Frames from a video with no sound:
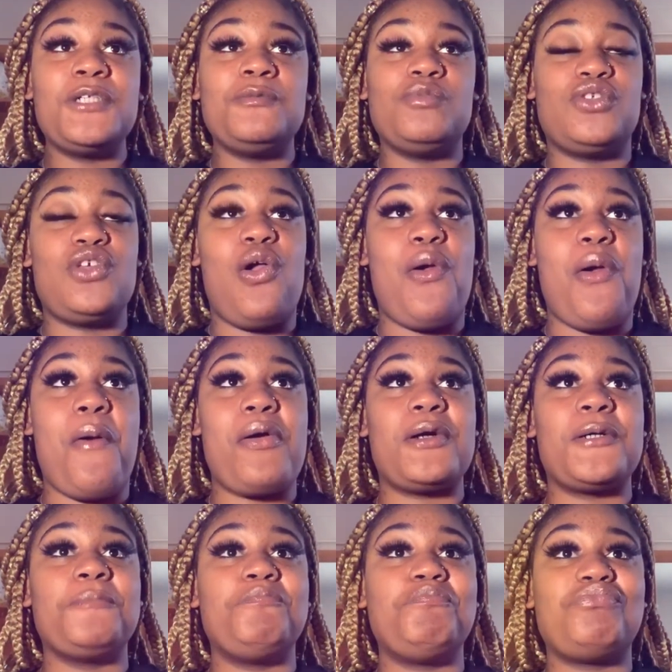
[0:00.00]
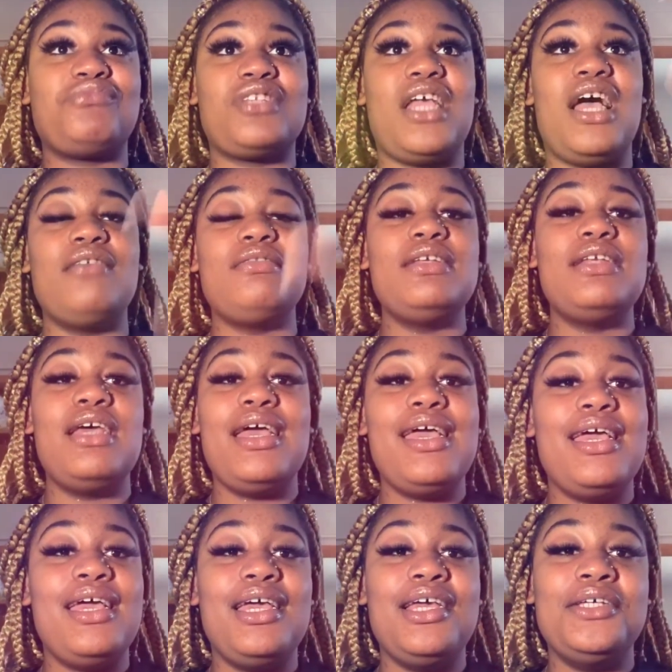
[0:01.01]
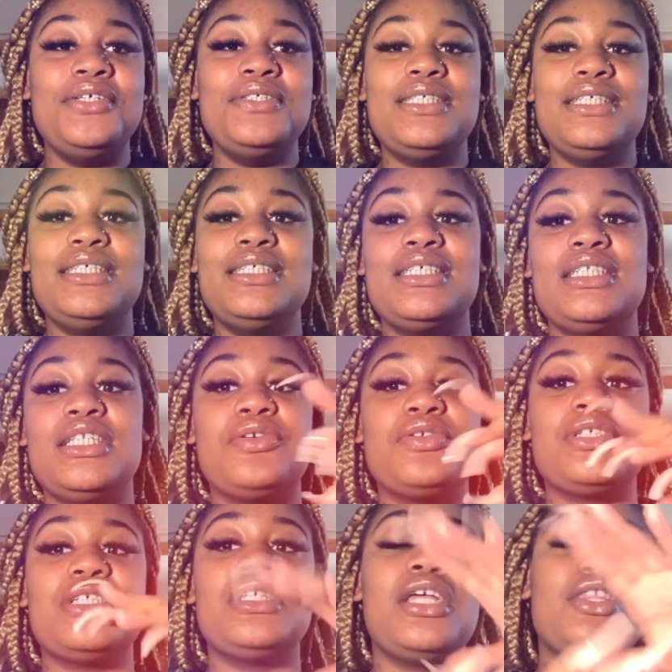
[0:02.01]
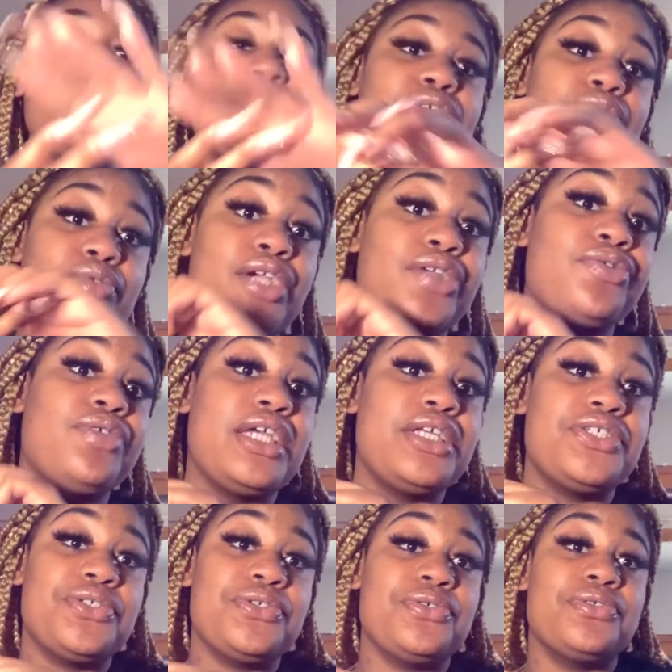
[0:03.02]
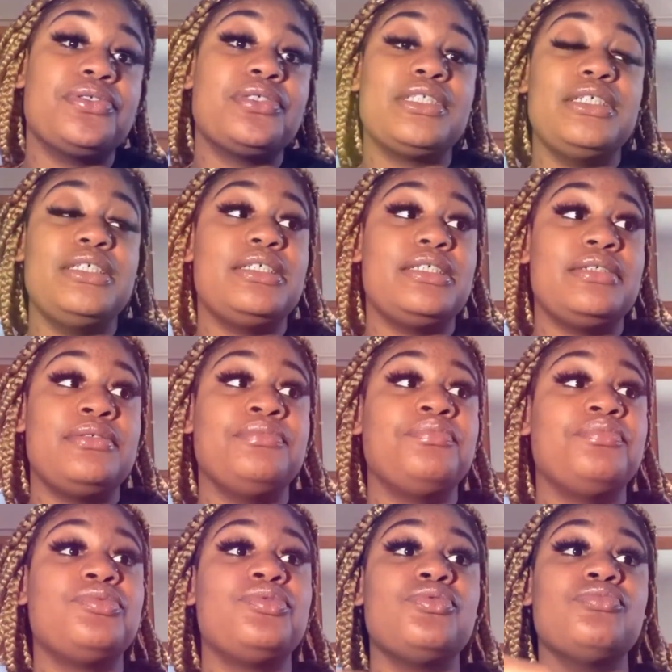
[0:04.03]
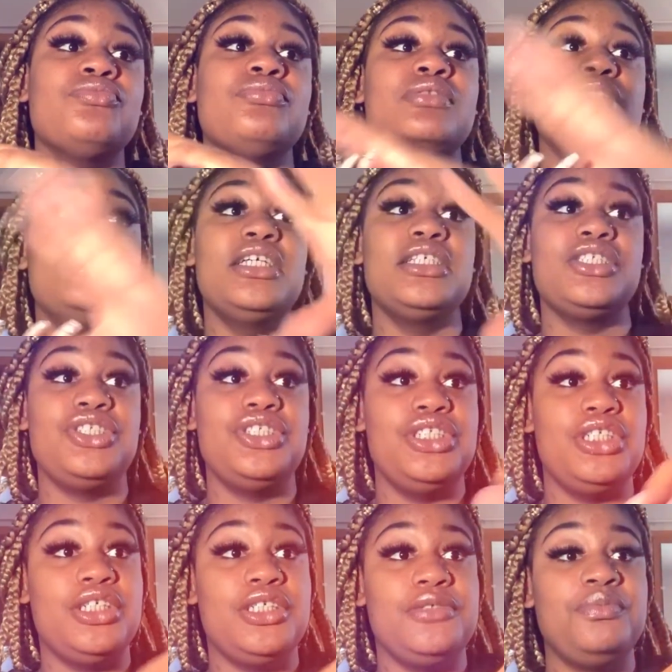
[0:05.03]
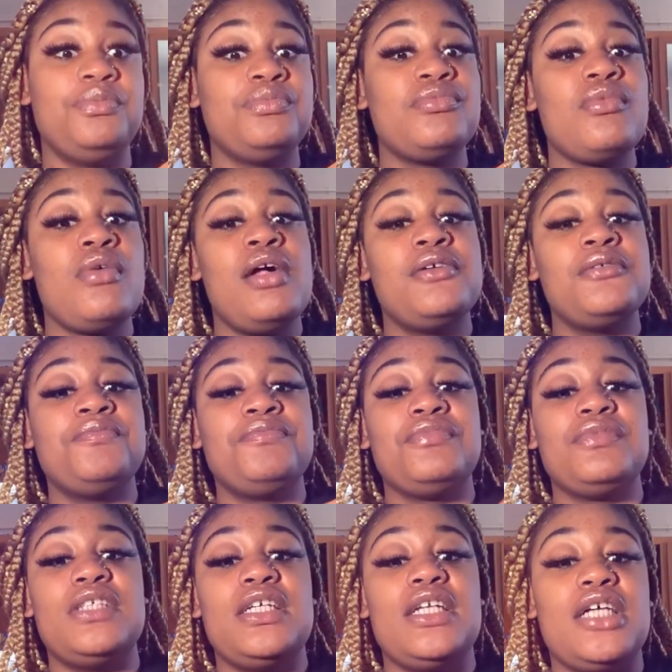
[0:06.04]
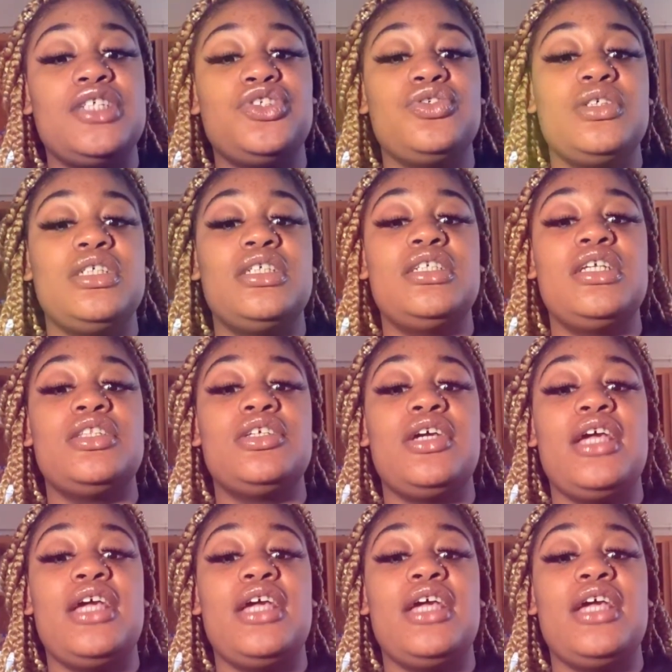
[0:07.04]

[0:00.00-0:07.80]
so after that AAU season, there was another recreational season next year. Then I joined another